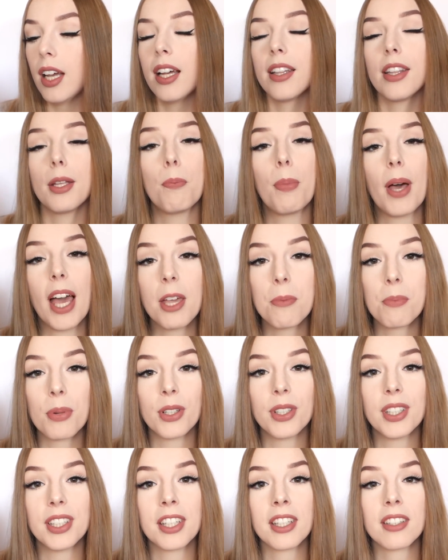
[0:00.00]
The paper
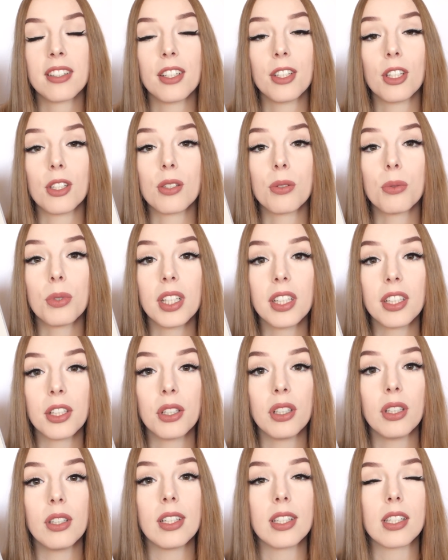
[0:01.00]
in it, it's really
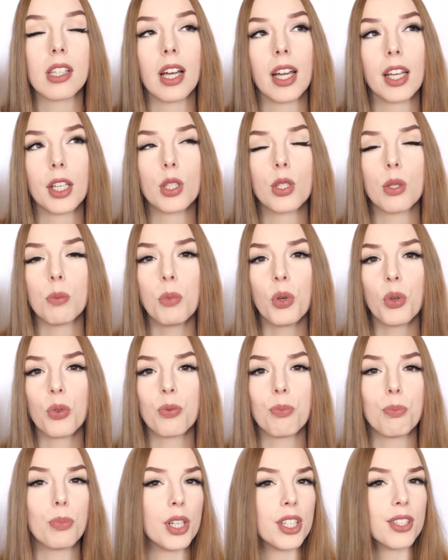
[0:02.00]
good. It's like
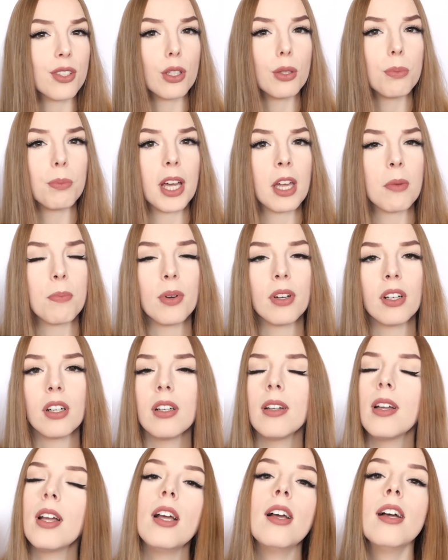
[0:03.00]
smooth Bristol
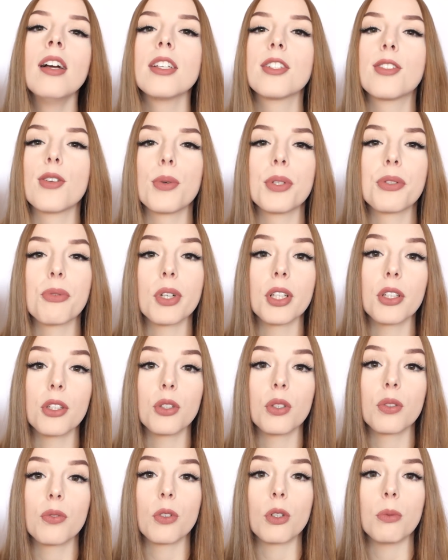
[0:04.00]
paper, so it's really
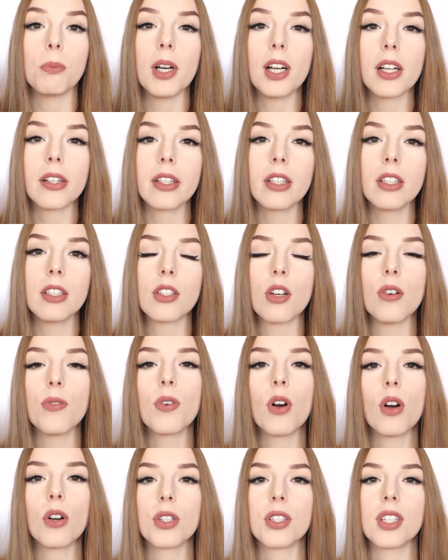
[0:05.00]
good for markers. Of
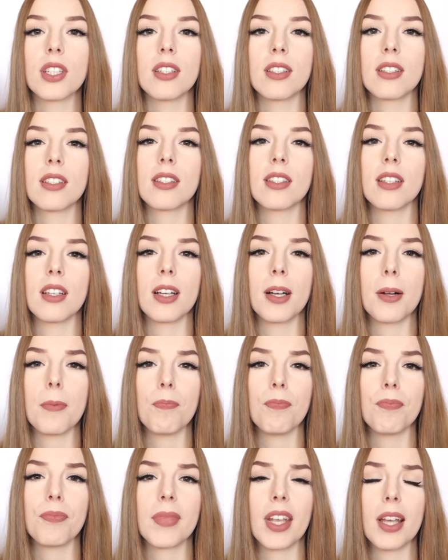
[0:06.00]
course, it's
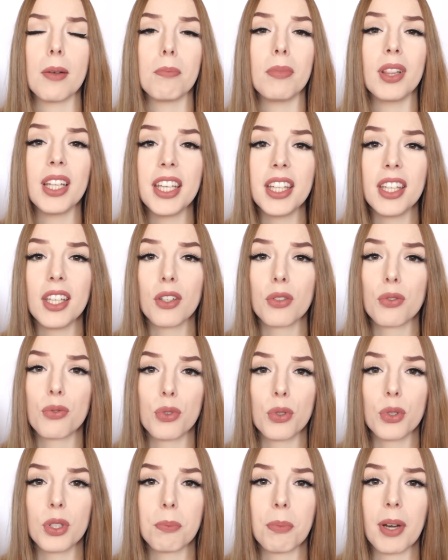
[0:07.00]
bleeding
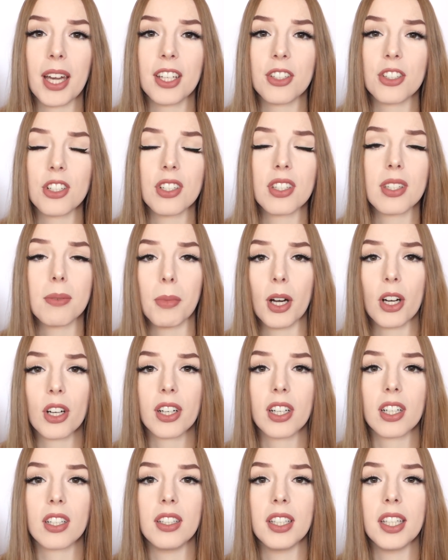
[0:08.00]
through the pages, the
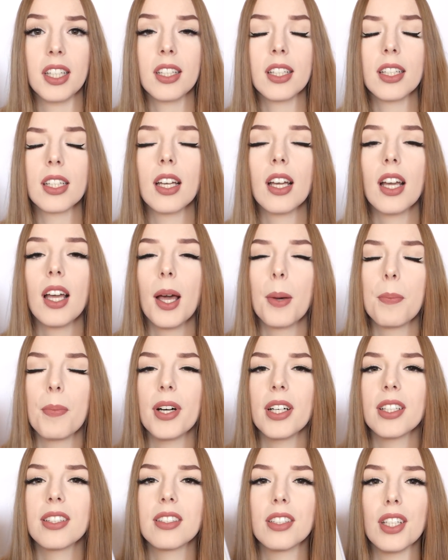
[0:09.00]
marker ink,
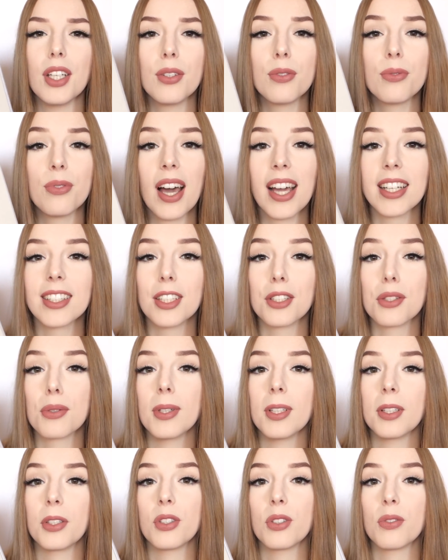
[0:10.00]
but in fact it's
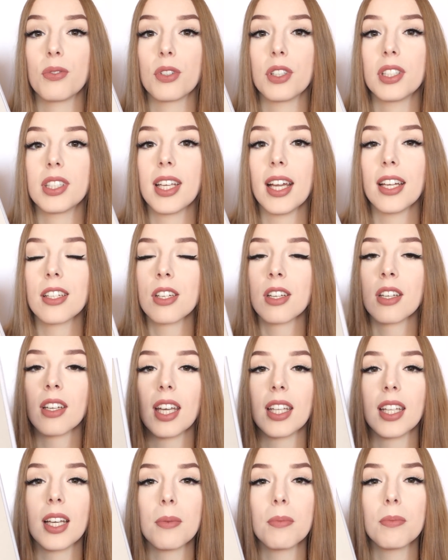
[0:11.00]
really good for sketching,
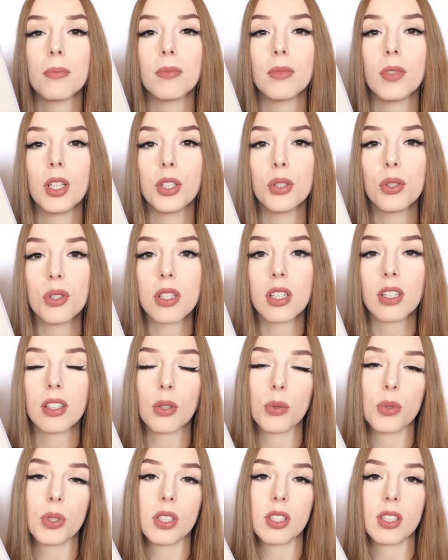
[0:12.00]
and I'm using
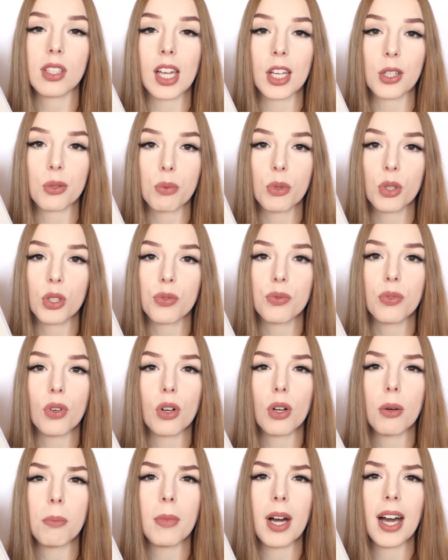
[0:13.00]
those sketchbooks
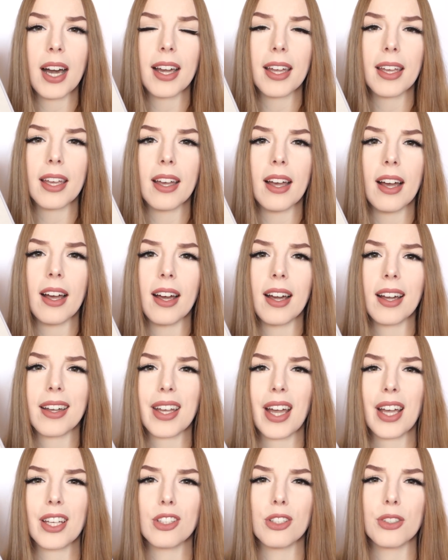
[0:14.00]
for my
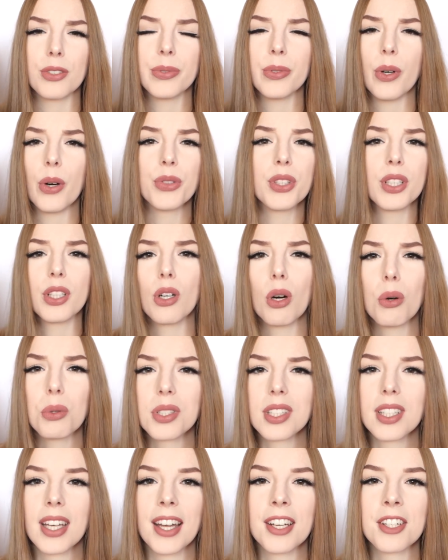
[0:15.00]
kind of on-the-go
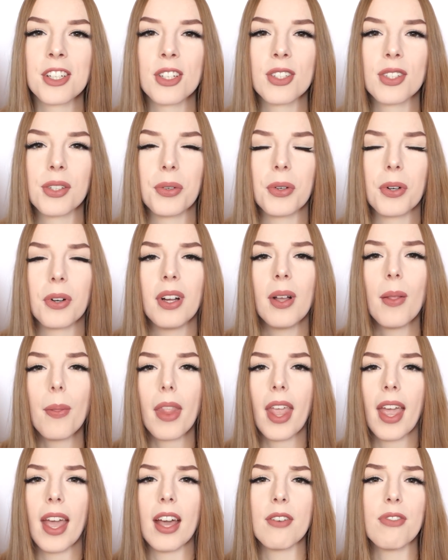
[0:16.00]
sketches, or
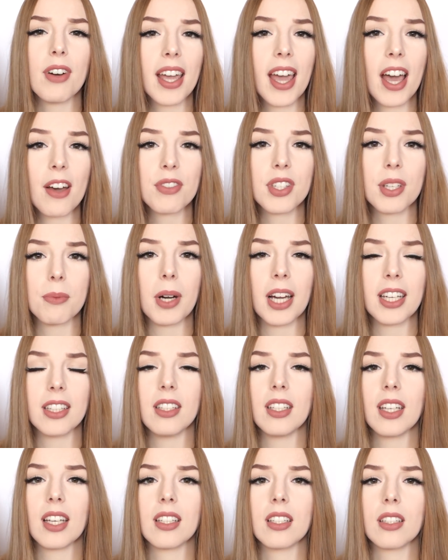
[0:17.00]
if I have some
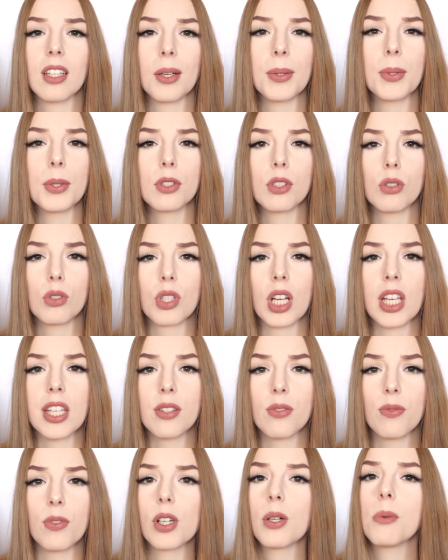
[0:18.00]
idea that I want to
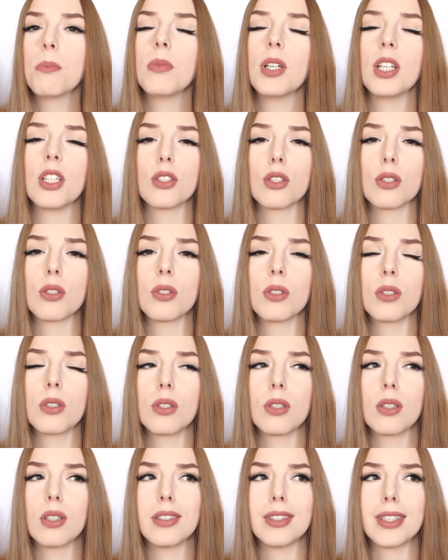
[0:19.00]
transform
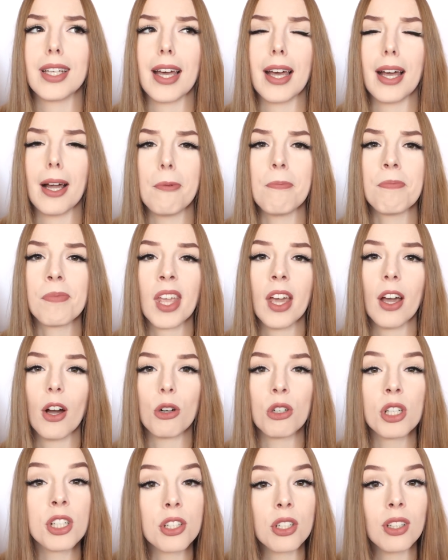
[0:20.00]
into the
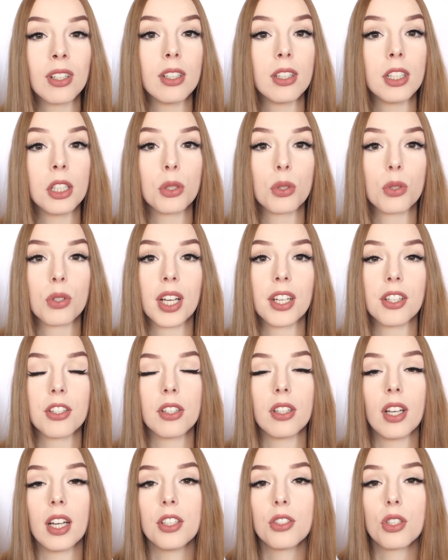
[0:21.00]
original
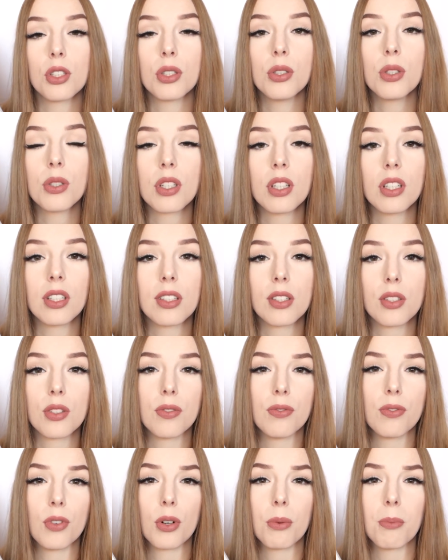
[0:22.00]
illustration, I just use it
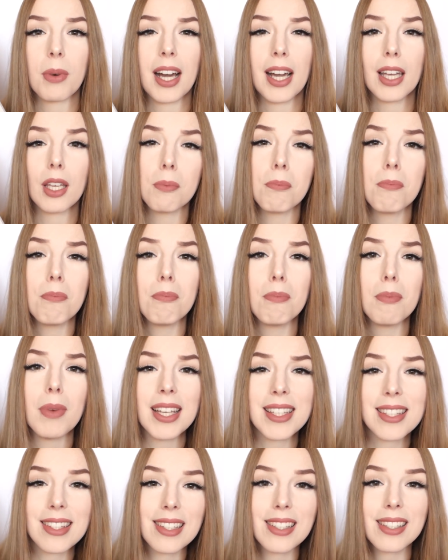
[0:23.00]
for my
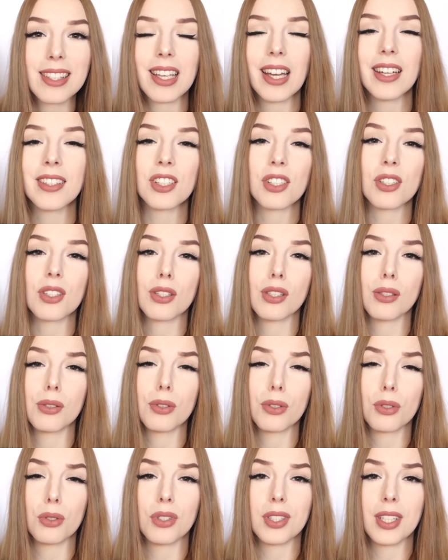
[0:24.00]
messy sketches, so
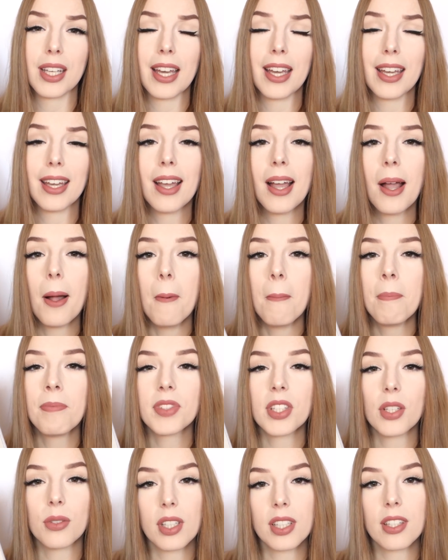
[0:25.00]
to say.
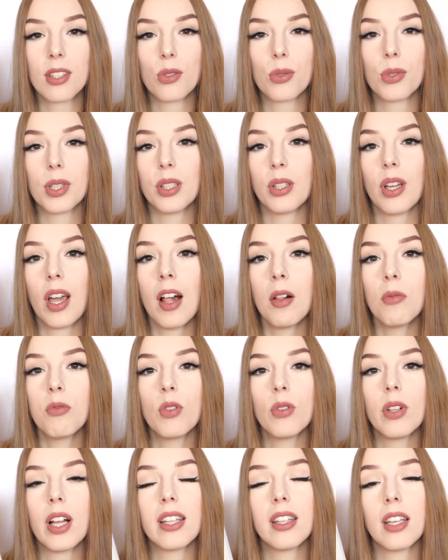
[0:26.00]
So this is really
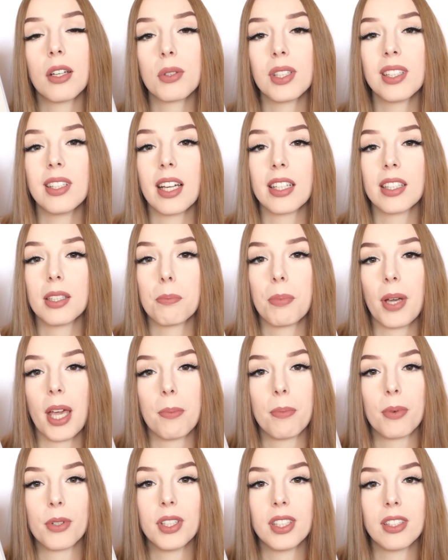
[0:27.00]
helpful, and I really like the
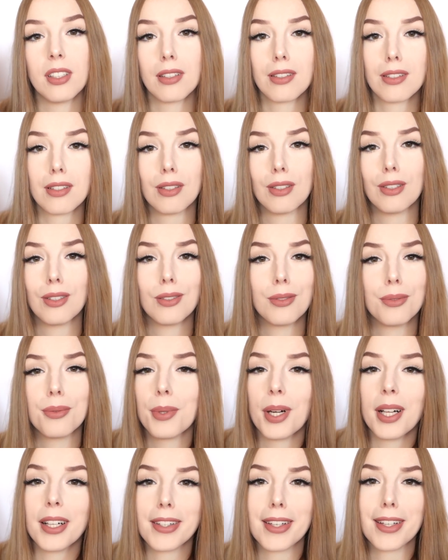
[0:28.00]
paper in it, so
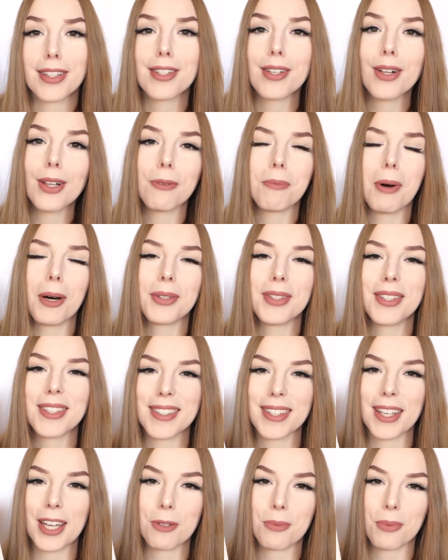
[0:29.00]
well, that's all about the
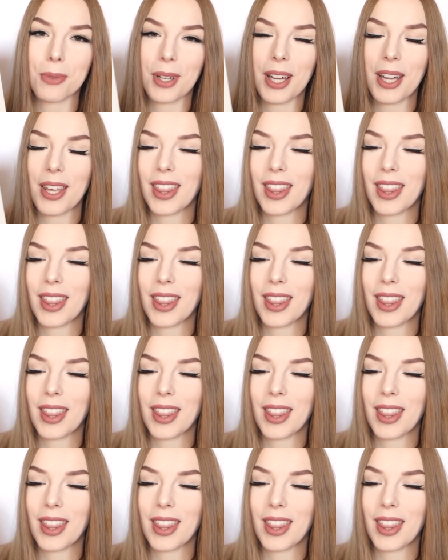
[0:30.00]
sketchbook, I